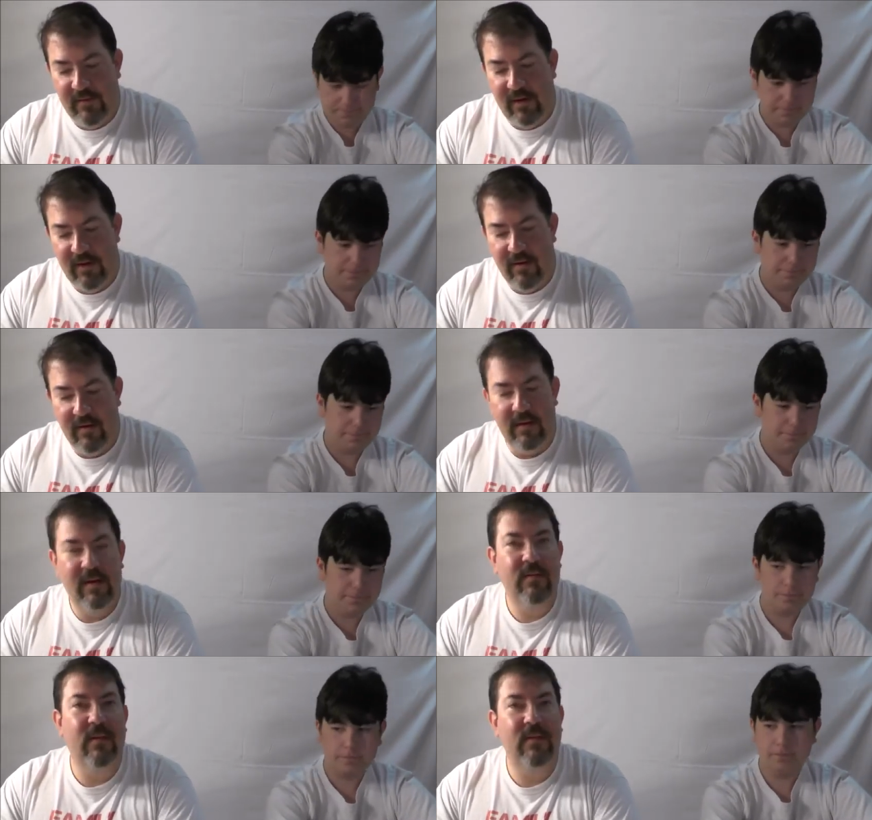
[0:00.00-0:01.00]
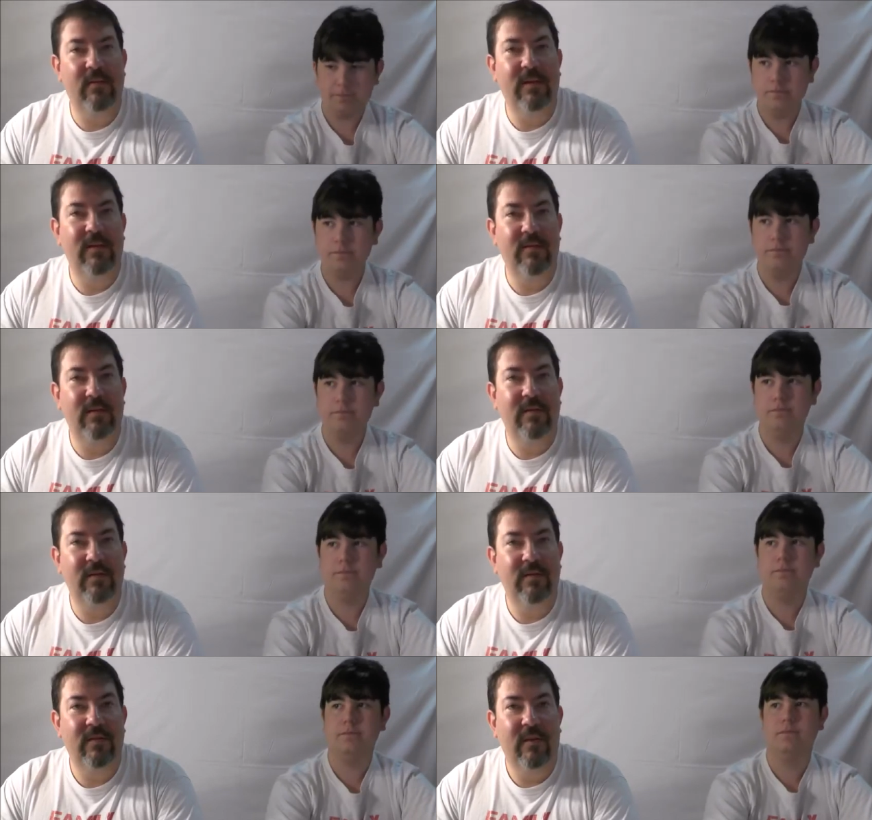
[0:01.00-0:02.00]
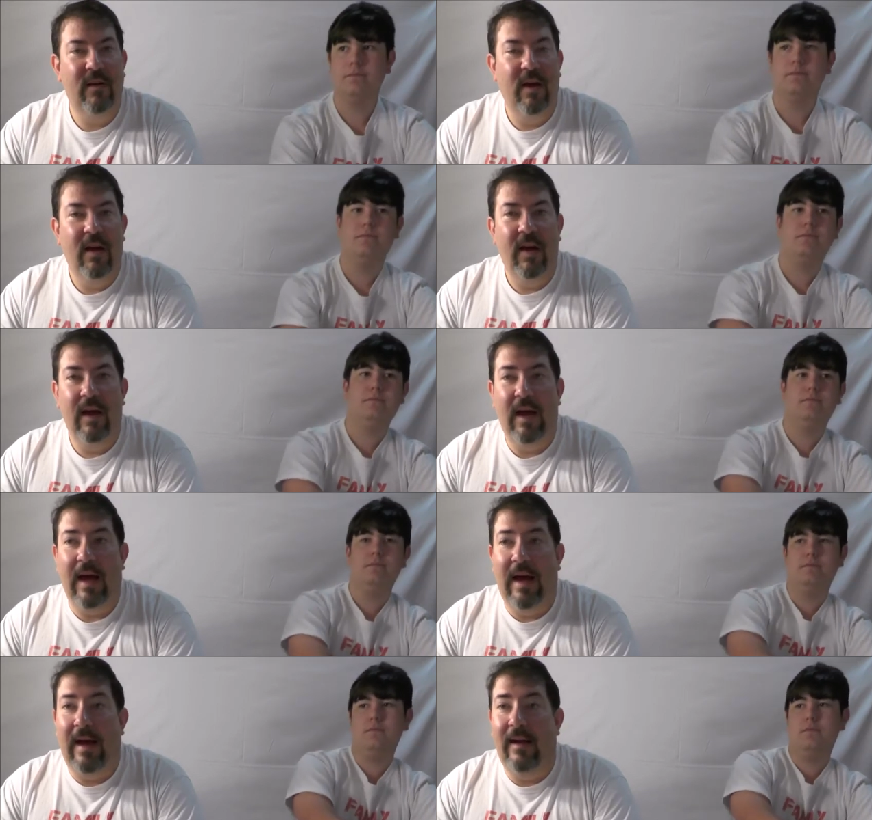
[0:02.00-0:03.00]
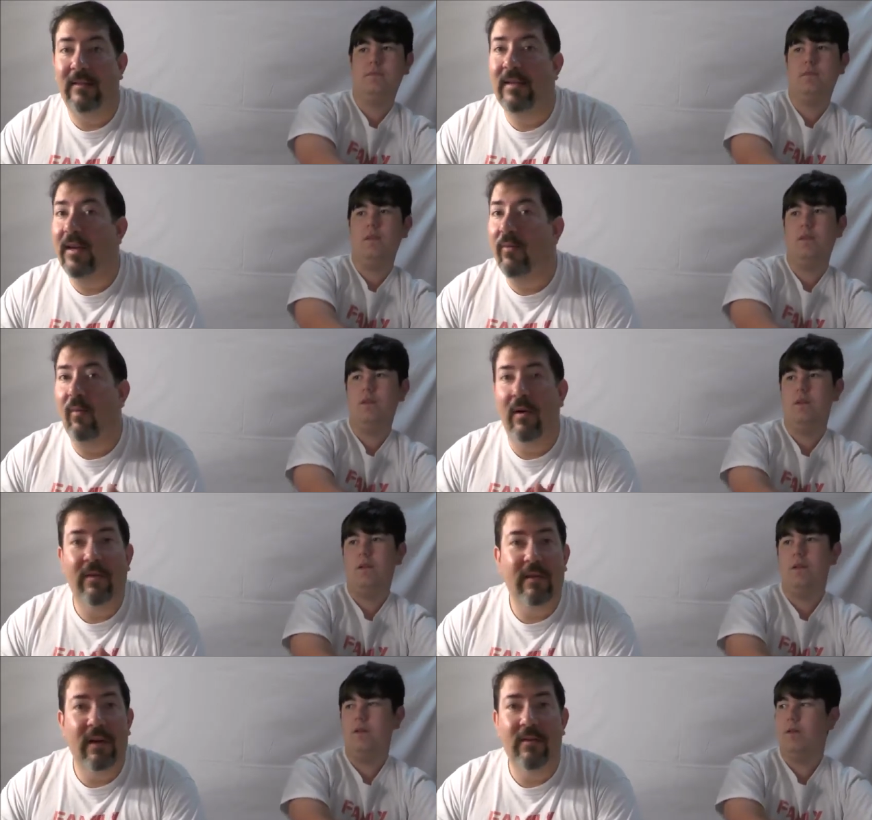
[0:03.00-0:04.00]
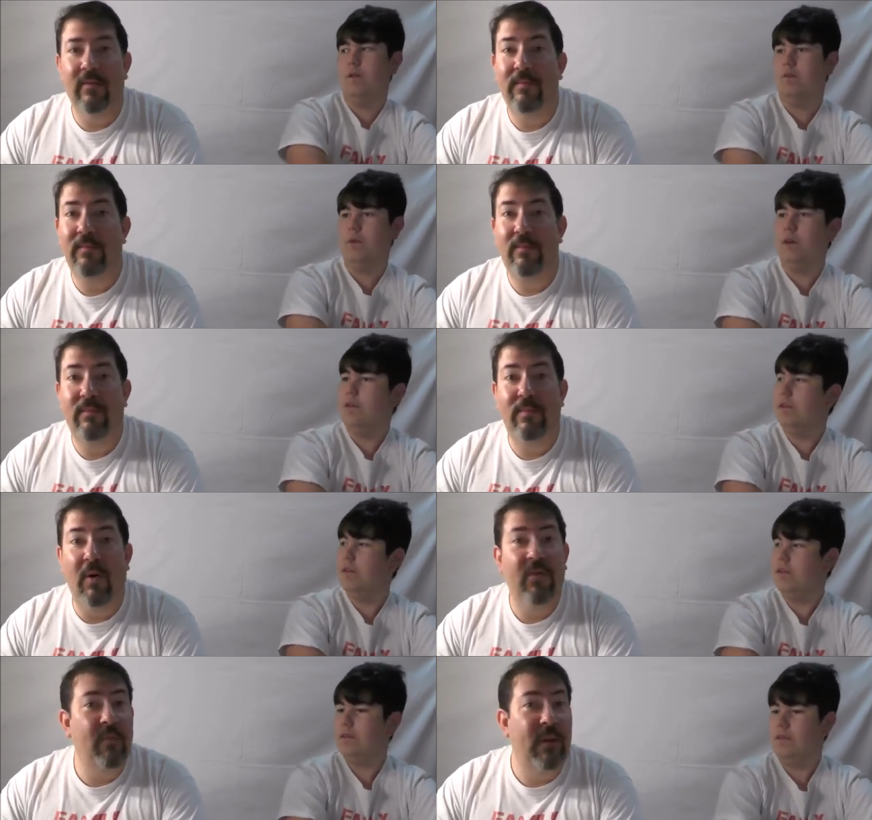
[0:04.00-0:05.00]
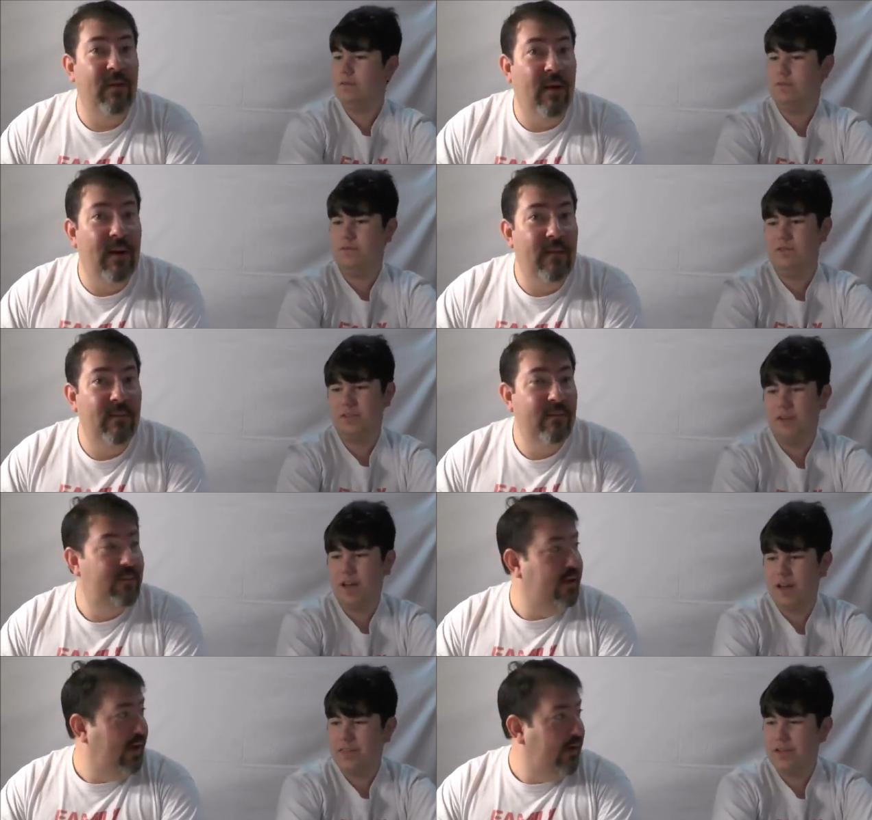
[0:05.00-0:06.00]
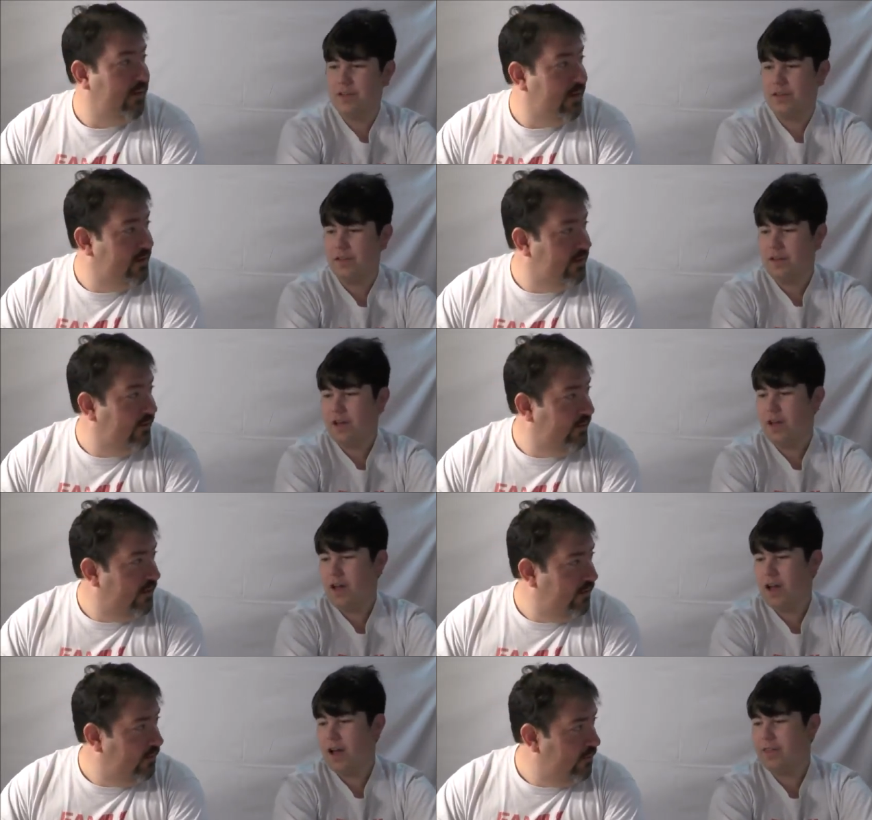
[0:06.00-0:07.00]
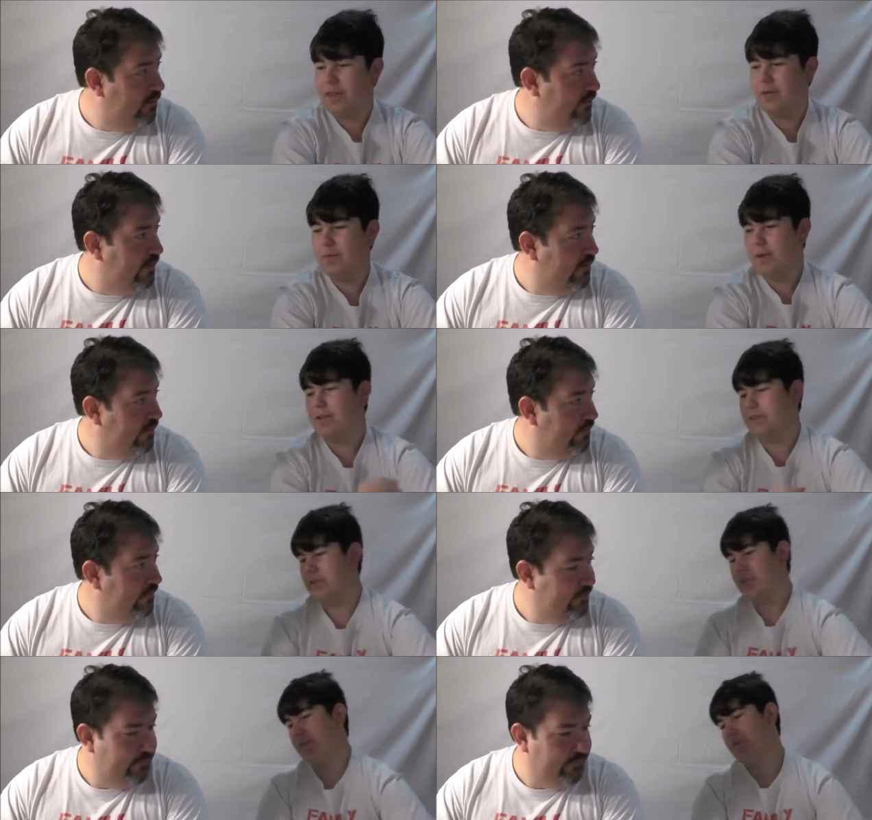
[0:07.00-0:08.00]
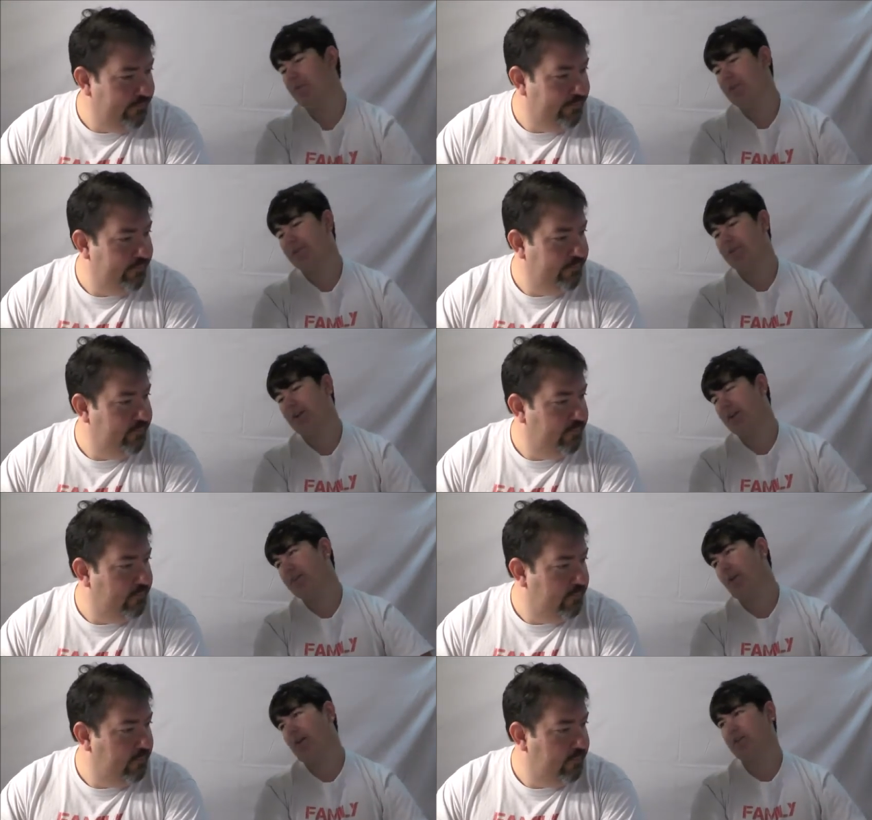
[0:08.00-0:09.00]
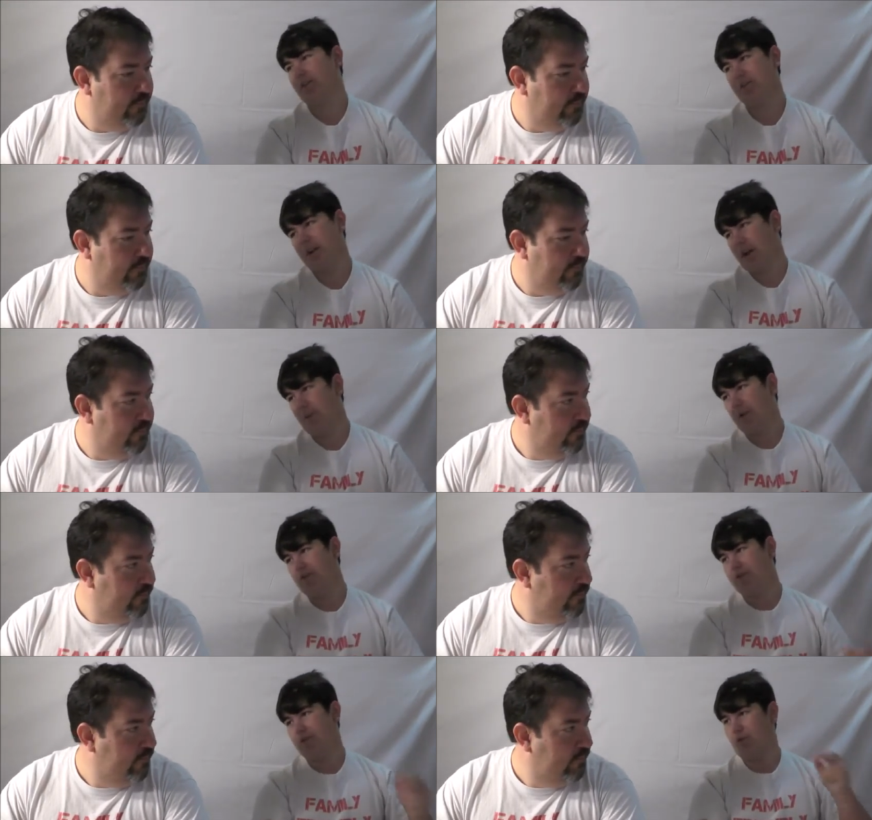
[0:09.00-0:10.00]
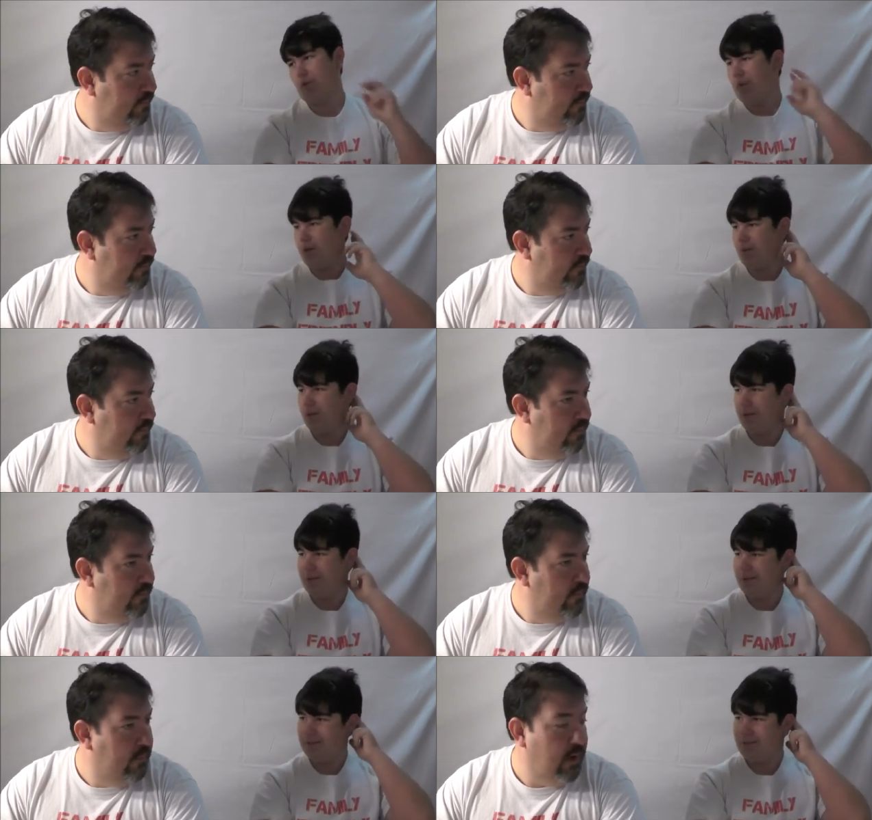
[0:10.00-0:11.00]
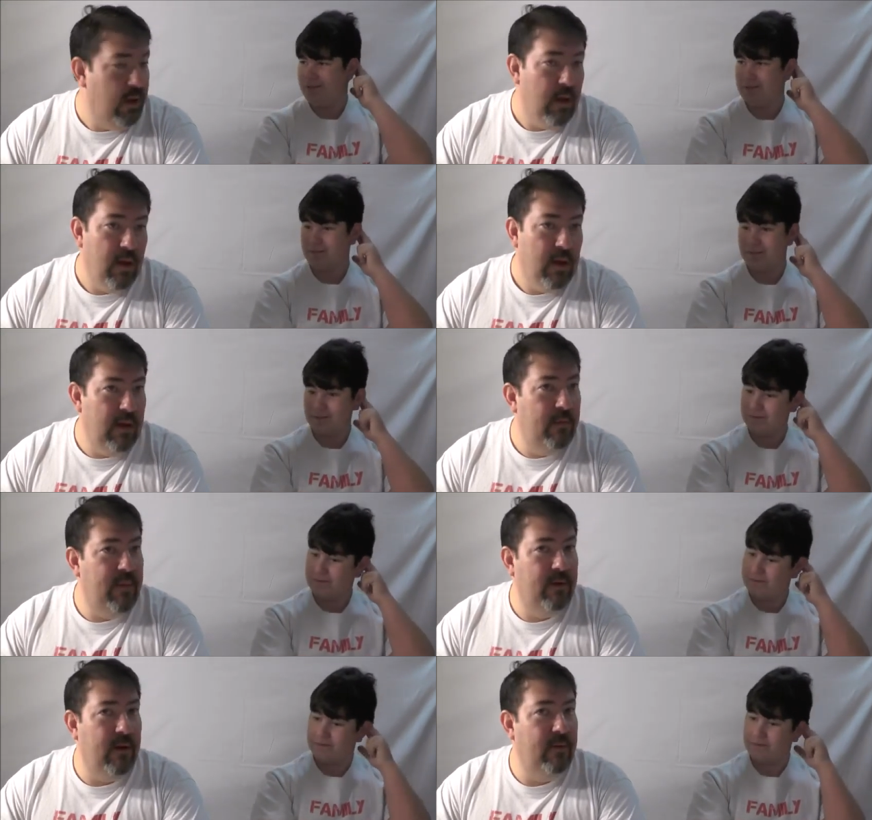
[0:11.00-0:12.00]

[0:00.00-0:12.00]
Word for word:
Speaker 1: VR on the Xbox One and Switch. I'll take one or the other. Well, both would be great. But
Speaker 2: I would like to see some VR. I think we might see something at least for Xbox because they got Project Scorpio brewing.
Speaker 1: It would be great.